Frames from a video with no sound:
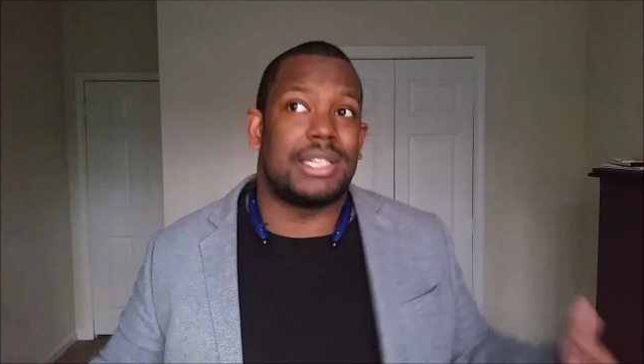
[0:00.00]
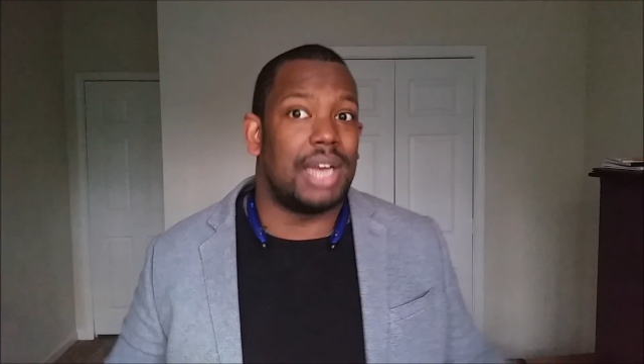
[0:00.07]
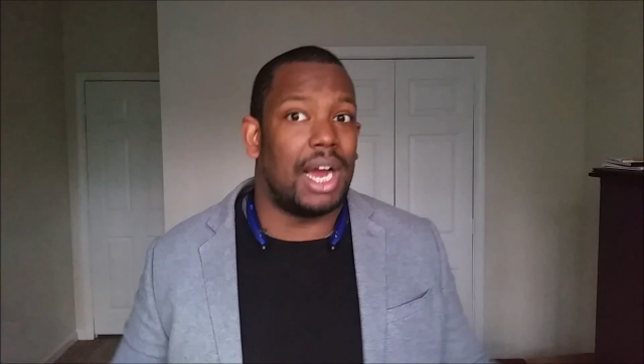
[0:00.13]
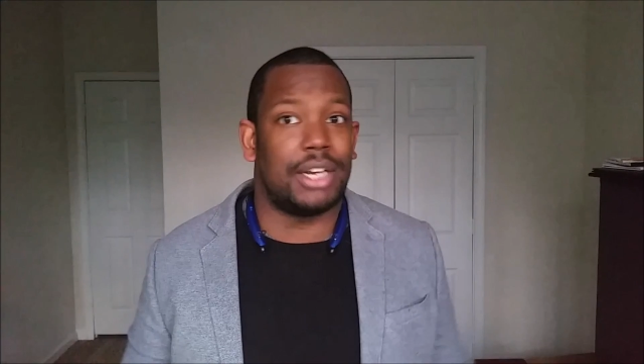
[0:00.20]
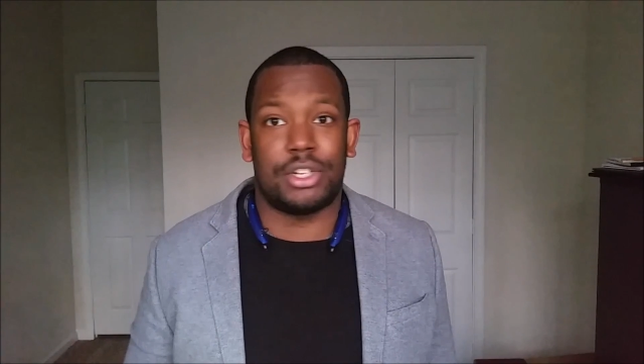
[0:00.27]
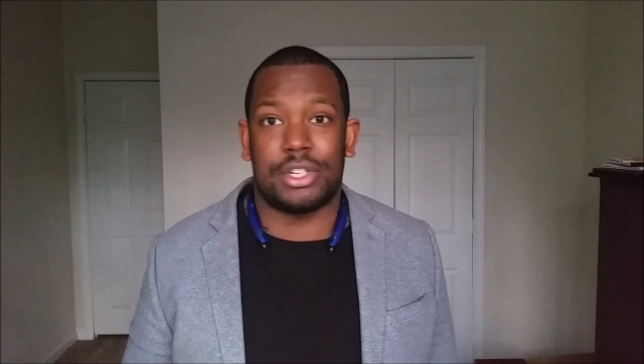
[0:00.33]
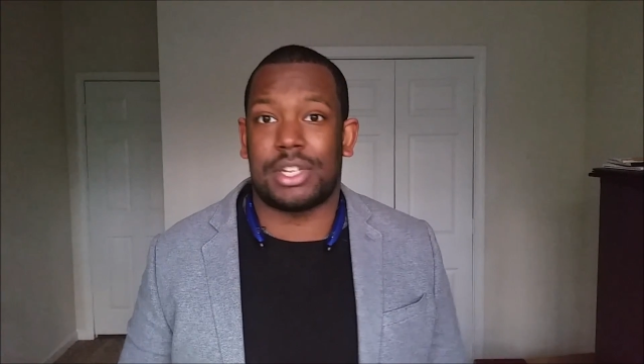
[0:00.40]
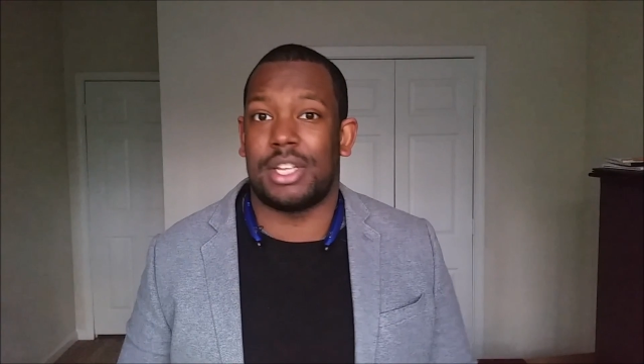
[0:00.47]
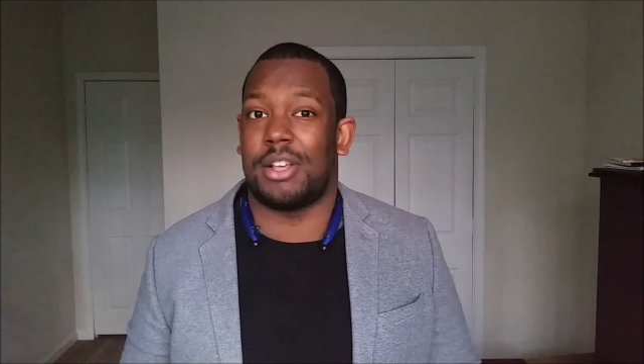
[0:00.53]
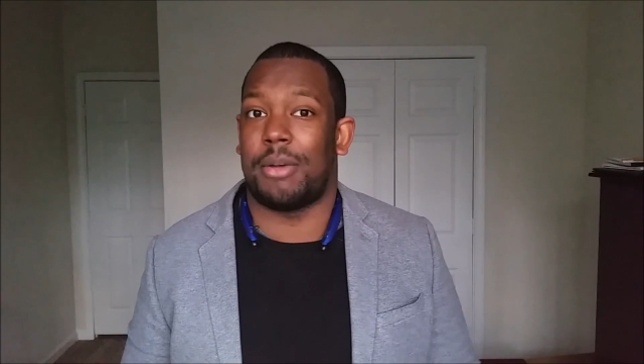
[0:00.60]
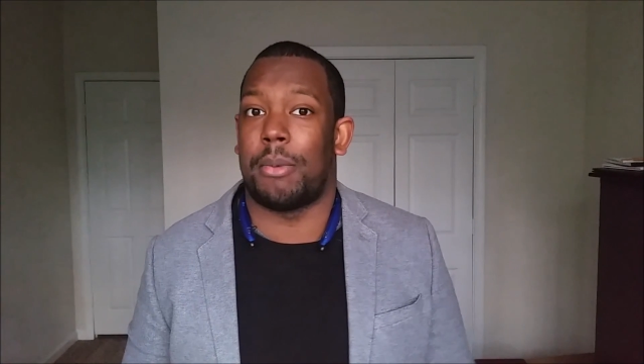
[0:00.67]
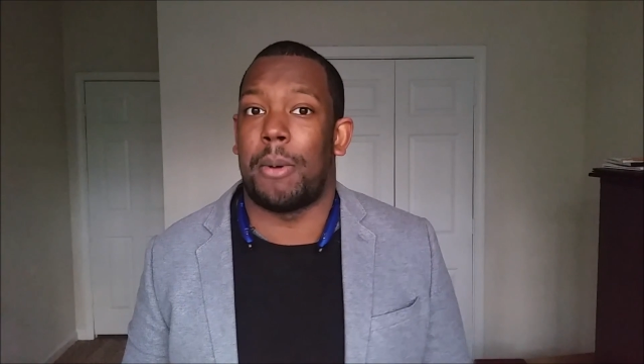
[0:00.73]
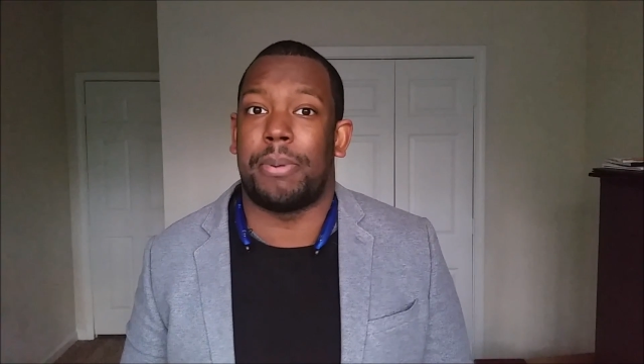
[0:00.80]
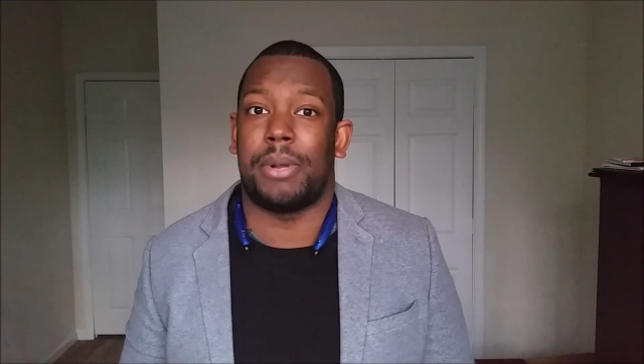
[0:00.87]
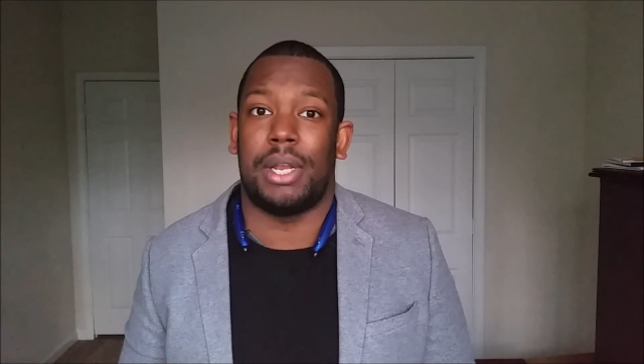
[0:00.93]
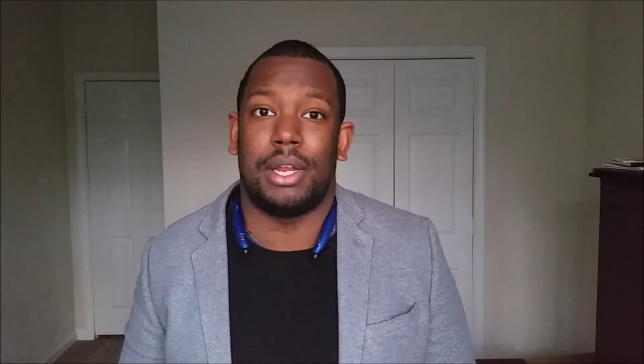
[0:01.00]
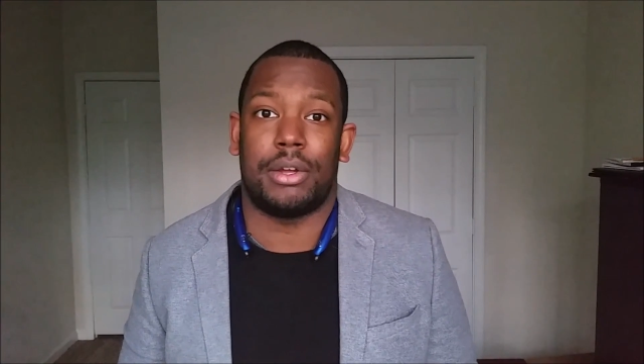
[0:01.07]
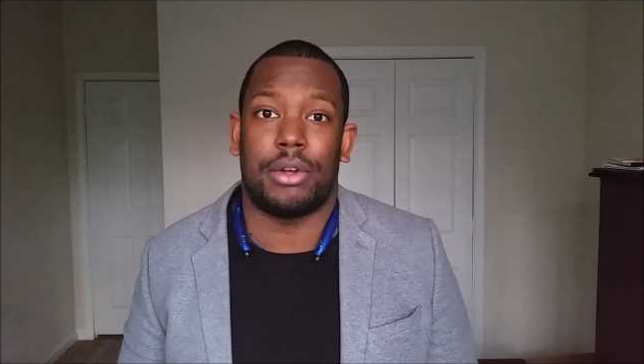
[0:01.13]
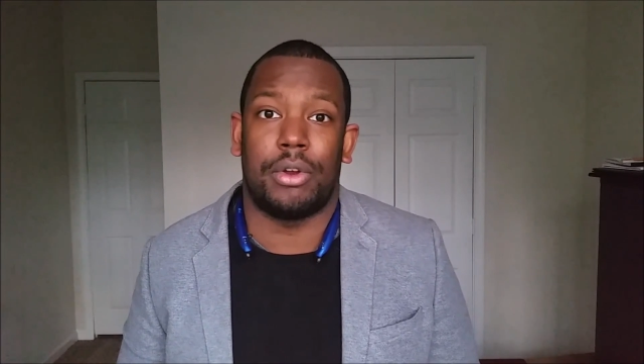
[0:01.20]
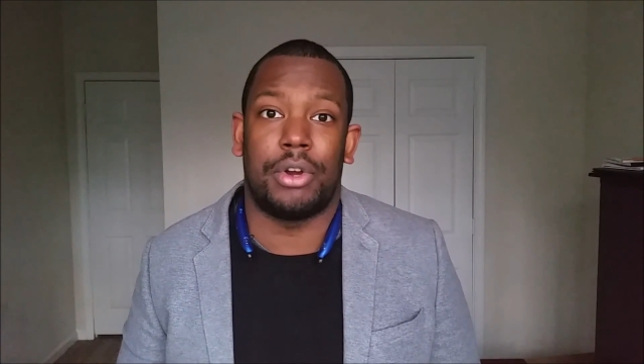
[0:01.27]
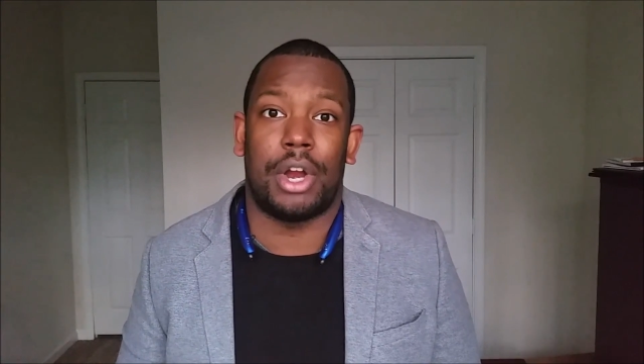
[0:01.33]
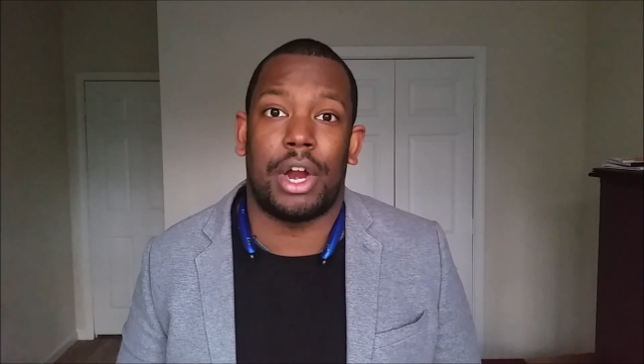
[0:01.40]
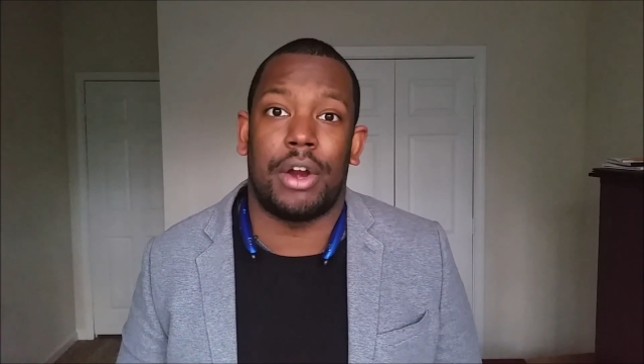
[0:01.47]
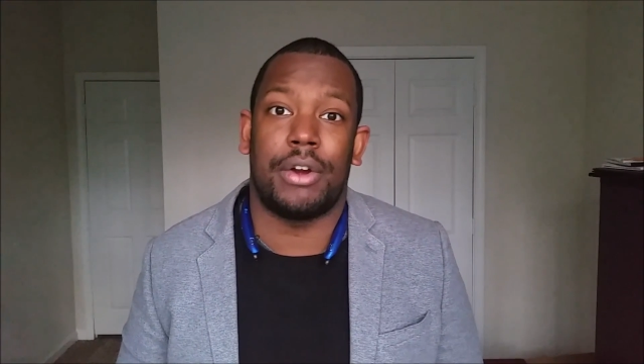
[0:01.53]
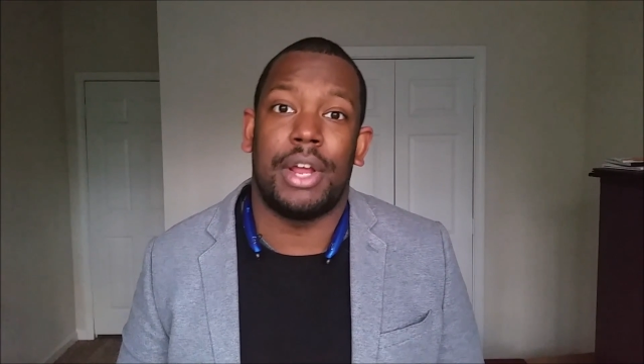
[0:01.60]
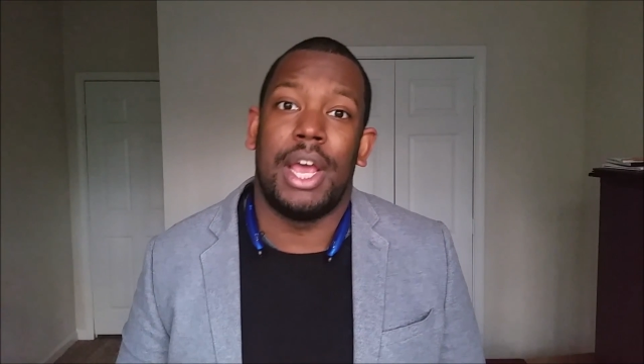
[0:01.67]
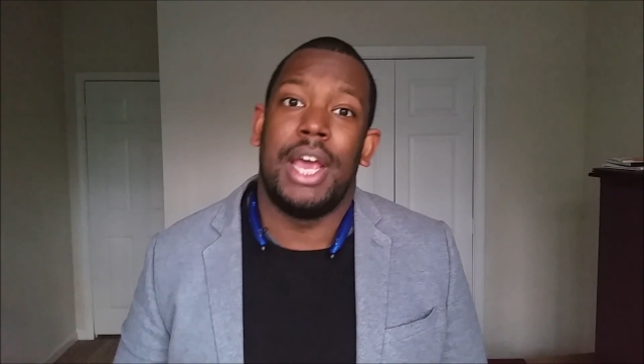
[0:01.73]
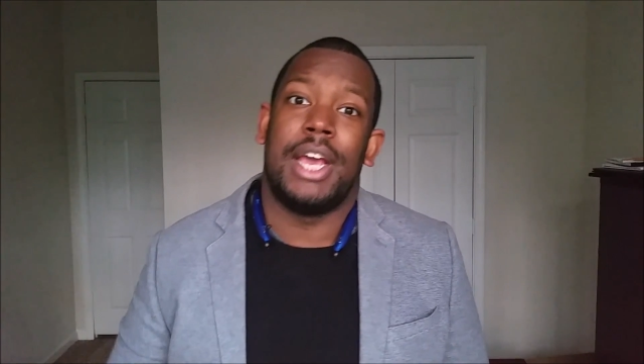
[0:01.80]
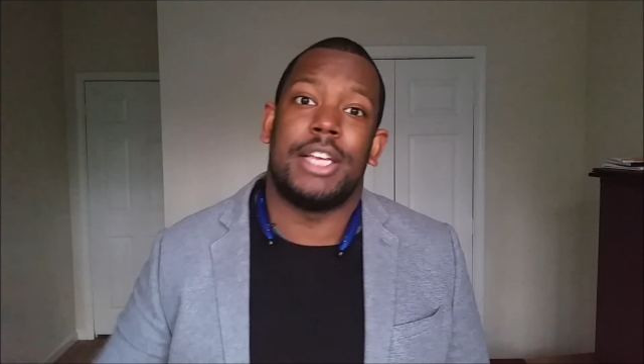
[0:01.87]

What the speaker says: not just because I'm a political nerd.